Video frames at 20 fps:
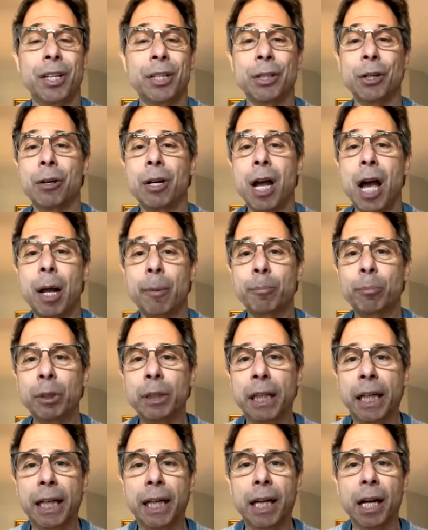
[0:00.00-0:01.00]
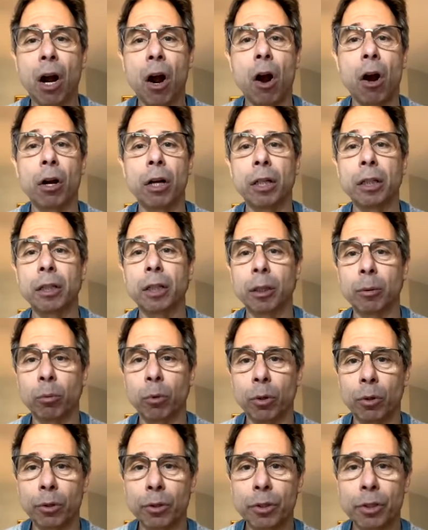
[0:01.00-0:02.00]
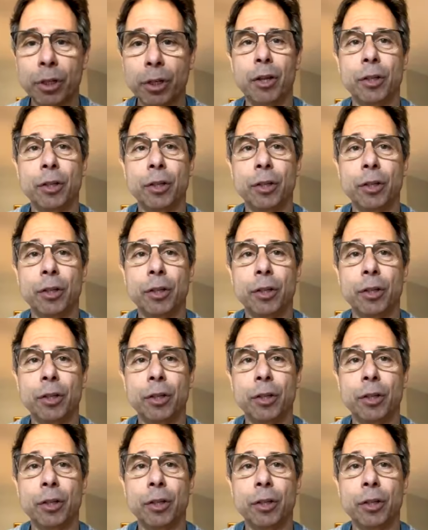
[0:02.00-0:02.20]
These are not bleeding heart liberals.